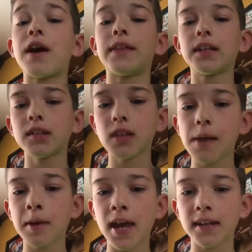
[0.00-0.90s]
that's the
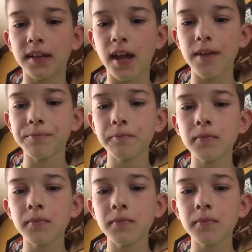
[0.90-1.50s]
time it ended at.